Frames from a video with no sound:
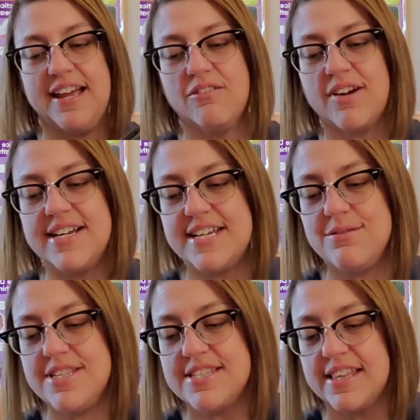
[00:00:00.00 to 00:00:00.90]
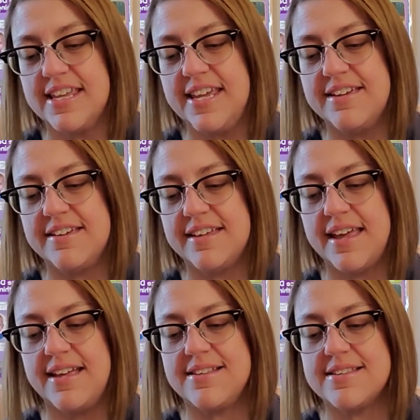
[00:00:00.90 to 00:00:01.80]
I'll write down silly,
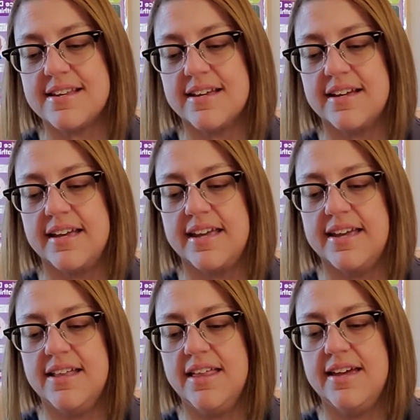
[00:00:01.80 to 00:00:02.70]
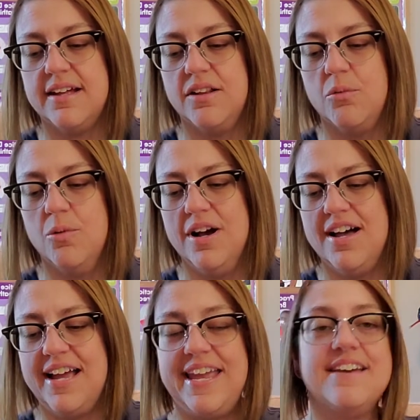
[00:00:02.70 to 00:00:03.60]

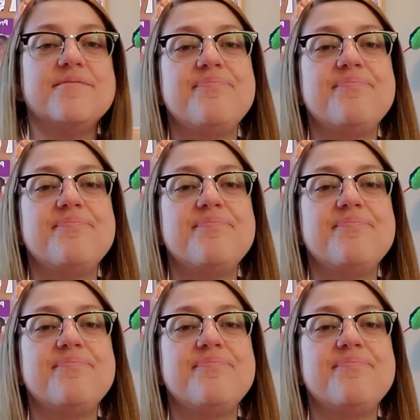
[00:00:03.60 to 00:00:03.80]
S-I-L-L-Y.